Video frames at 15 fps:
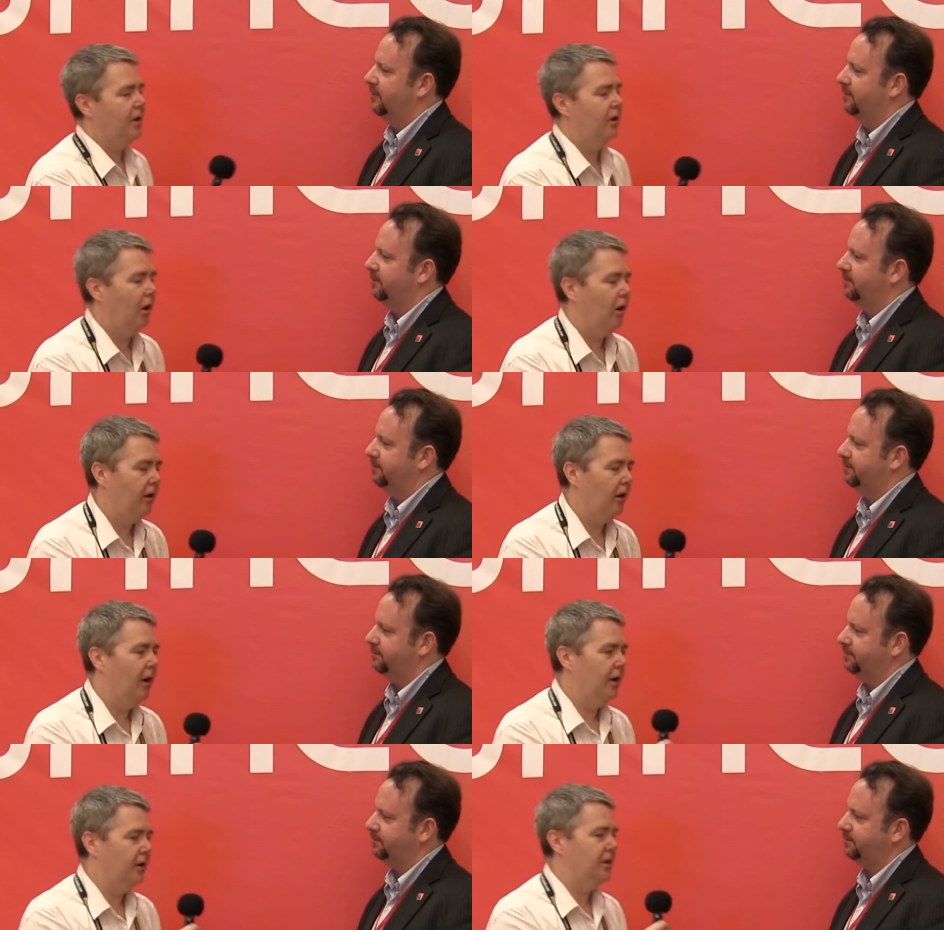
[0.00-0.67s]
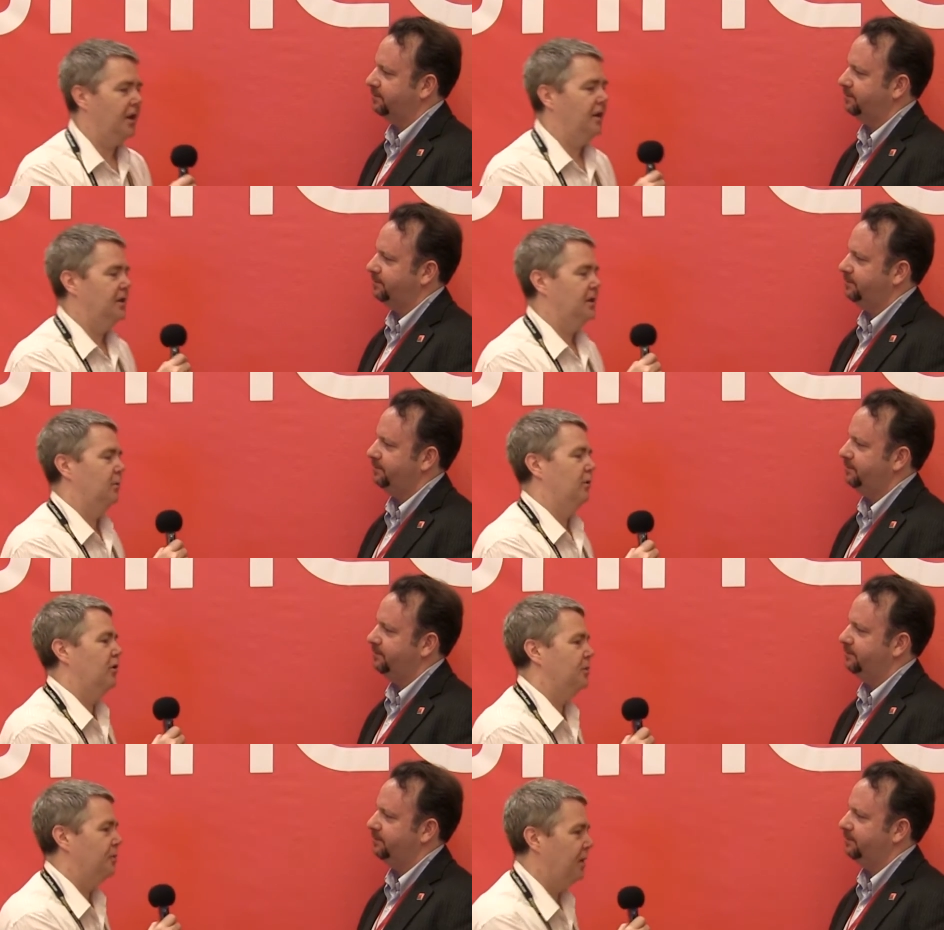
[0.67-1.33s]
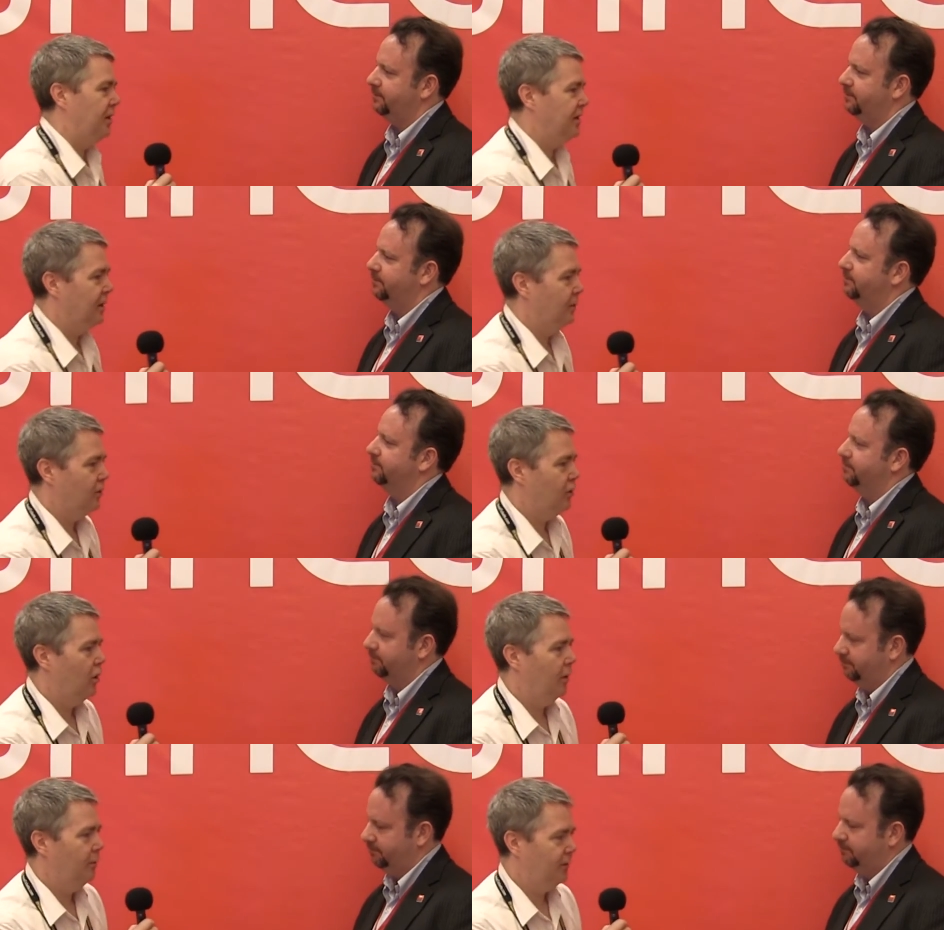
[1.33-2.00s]
Speaker 1: I know. I, I attend some of those meetings
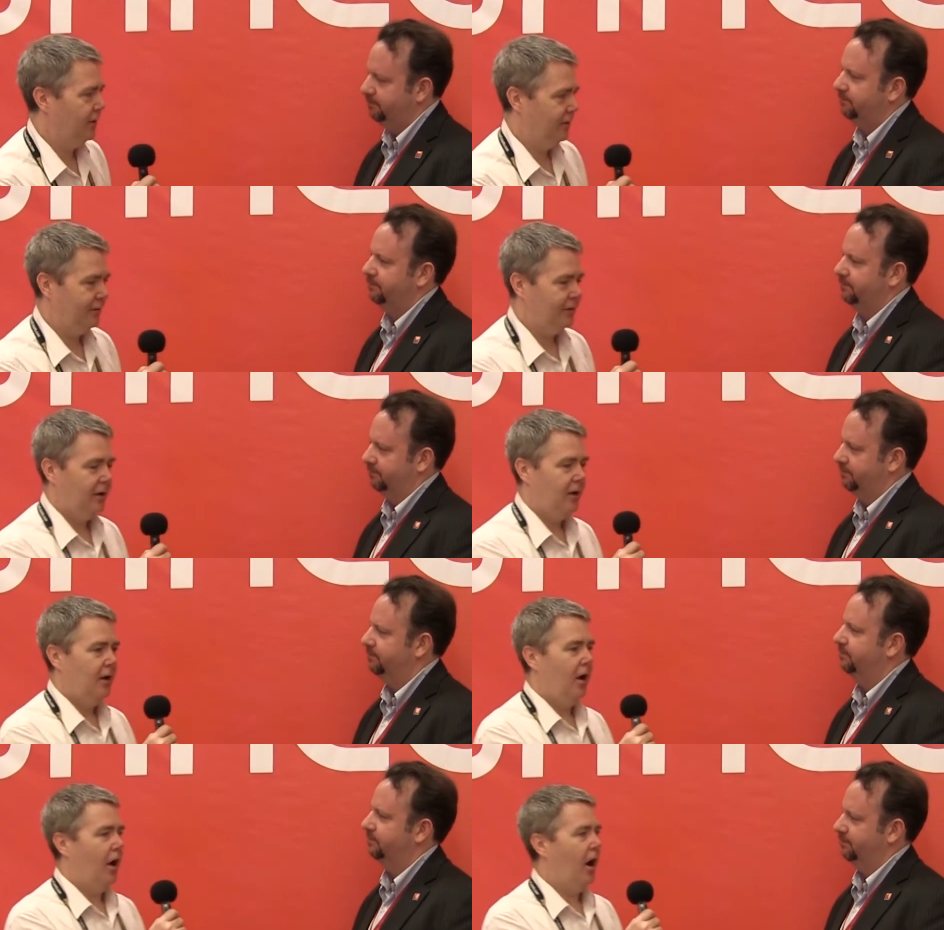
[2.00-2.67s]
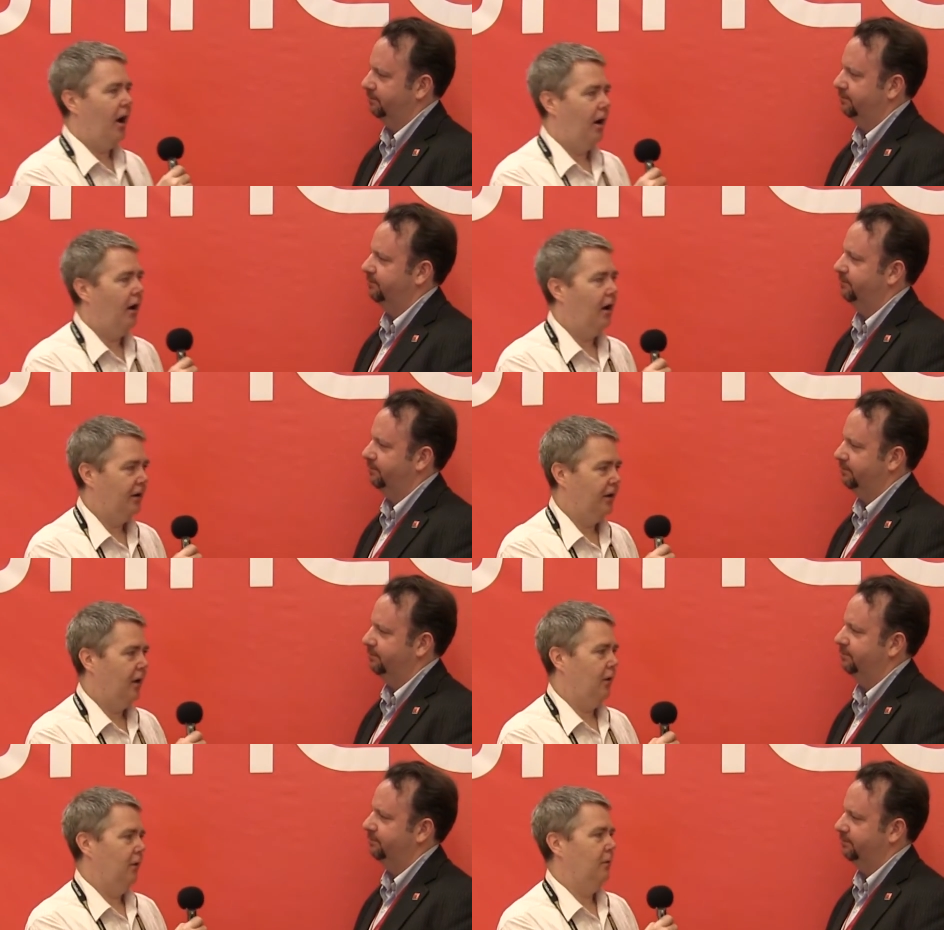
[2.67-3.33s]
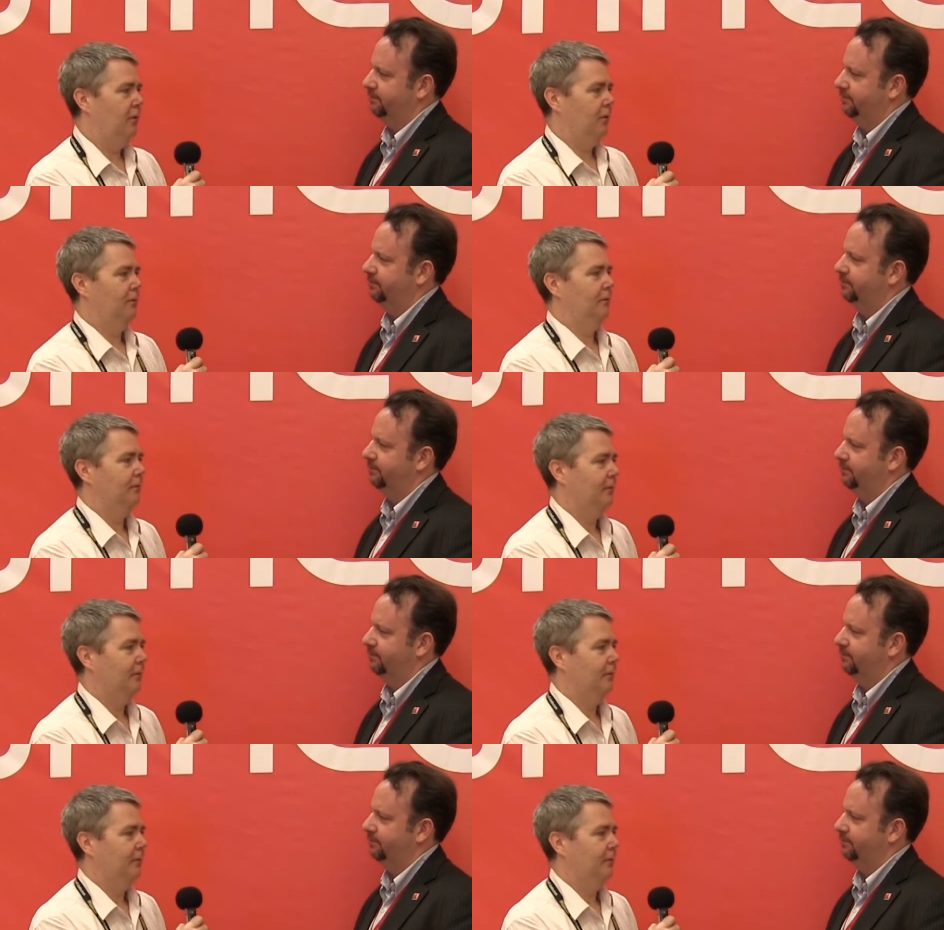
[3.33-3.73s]
sometimes, and I, I know